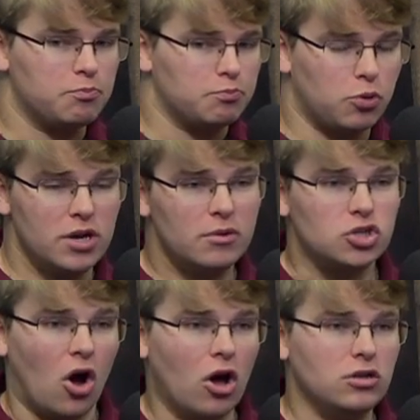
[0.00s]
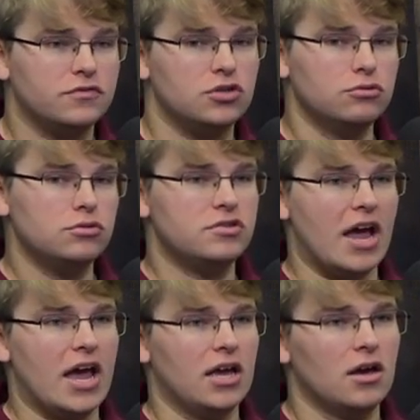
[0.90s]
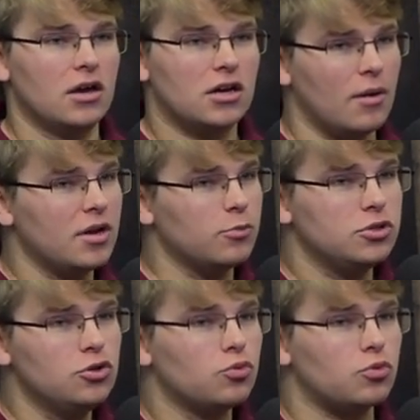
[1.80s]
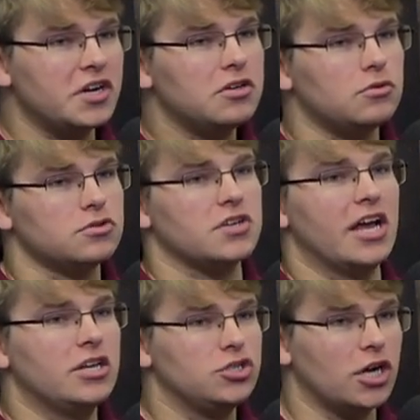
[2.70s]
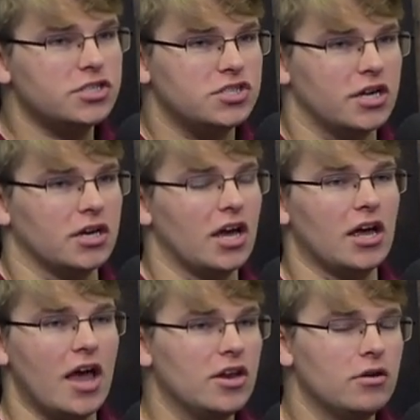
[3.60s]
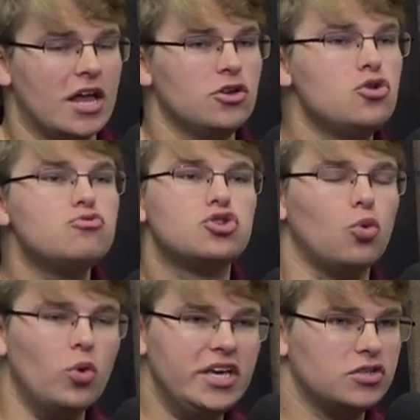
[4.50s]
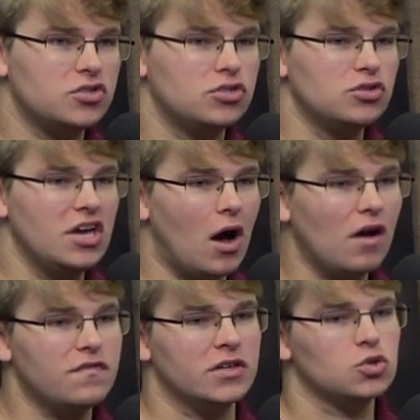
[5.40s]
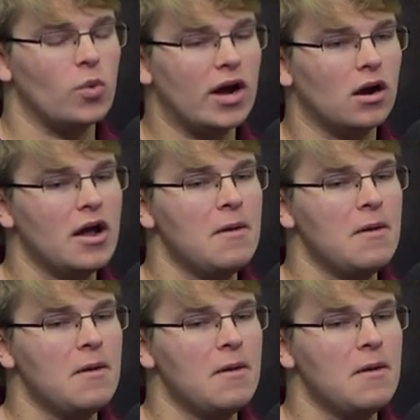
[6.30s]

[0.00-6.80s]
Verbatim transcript: pretty much all of Tuesday coming up with new wrinkles and adjusting and, and, and new tweaks to the offense, where